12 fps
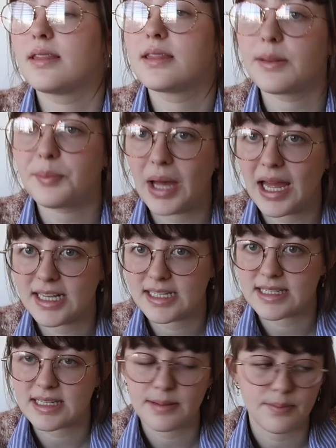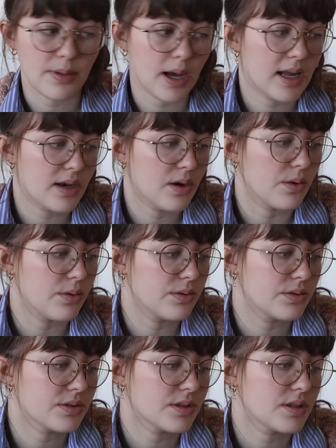the buttons and
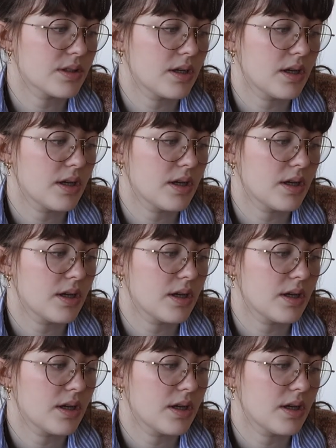buttonholes.